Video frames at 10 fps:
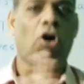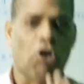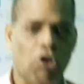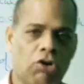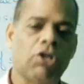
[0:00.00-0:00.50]

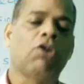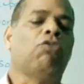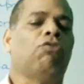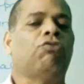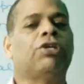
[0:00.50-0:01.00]
or
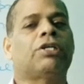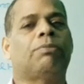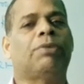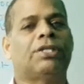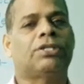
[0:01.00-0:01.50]

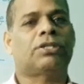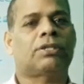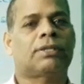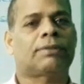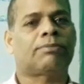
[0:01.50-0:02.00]
weak base.
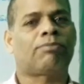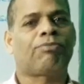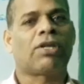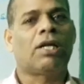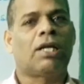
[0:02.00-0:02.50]

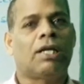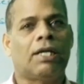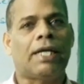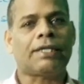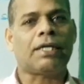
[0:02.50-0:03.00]

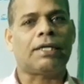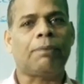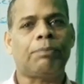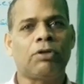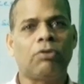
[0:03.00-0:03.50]
Like
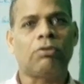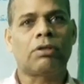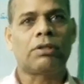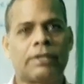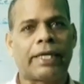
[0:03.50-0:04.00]
if
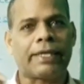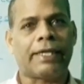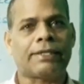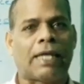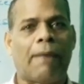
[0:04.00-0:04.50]
you take
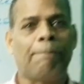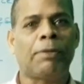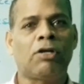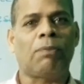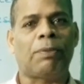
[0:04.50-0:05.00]
a
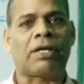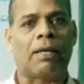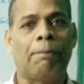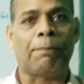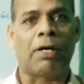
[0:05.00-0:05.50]
sample of a
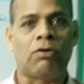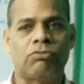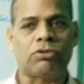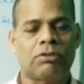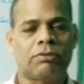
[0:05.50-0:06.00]

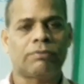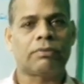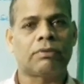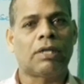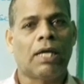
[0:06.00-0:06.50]
compound
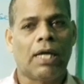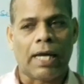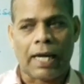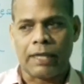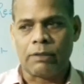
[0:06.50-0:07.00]

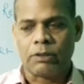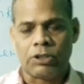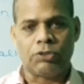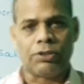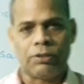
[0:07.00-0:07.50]

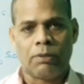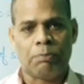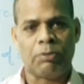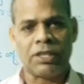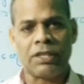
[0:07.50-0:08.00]
and you
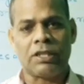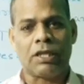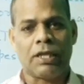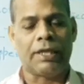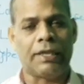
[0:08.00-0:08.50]
put
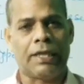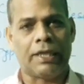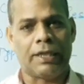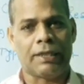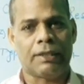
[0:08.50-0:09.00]
in
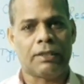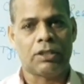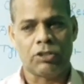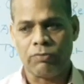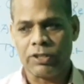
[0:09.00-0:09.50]

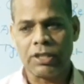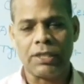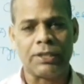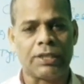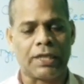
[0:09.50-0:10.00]
a
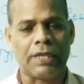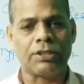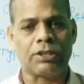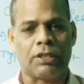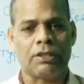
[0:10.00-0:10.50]
universal
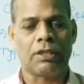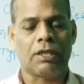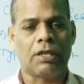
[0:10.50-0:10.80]
indicator,